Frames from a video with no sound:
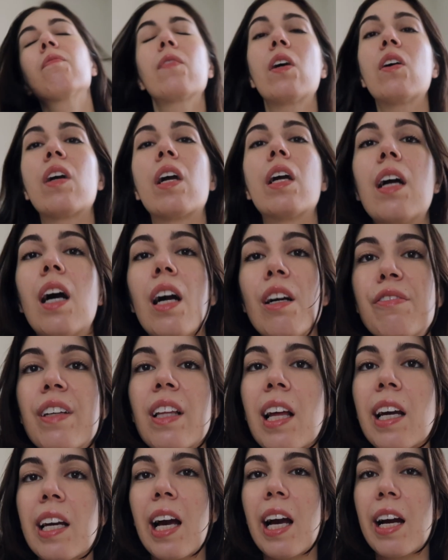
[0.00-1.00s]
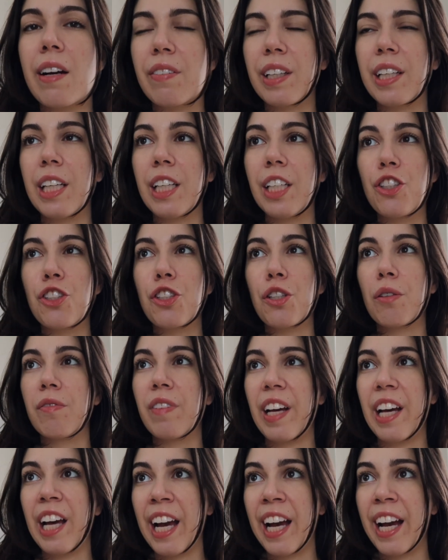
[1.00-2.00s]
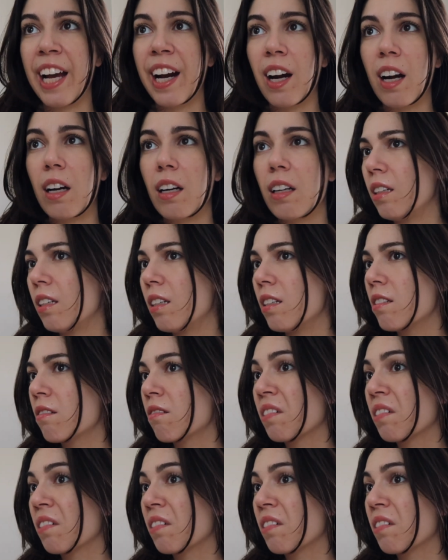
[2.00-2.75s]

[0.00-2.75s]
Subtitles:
Okay, I feel like every inch of hair is